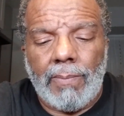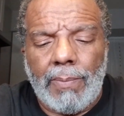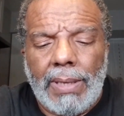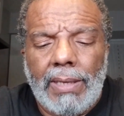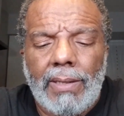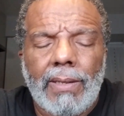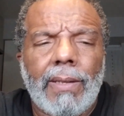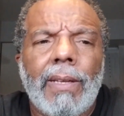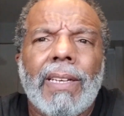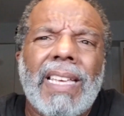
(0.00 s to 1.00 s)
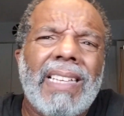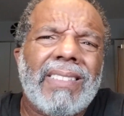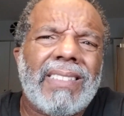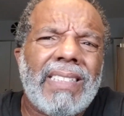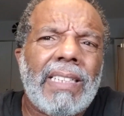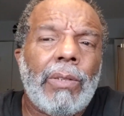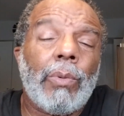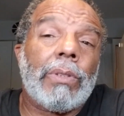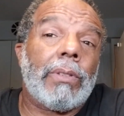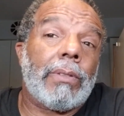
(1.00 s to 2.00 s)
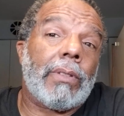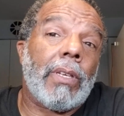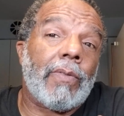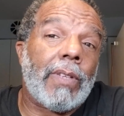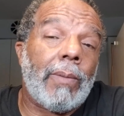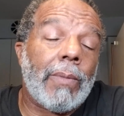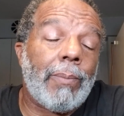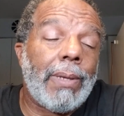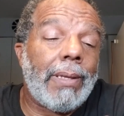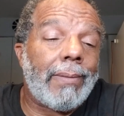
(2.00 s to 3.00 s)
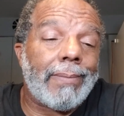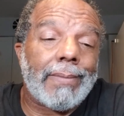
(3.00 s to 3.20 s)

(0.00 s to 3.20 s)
beat Kansas City, which is a tough team to beat.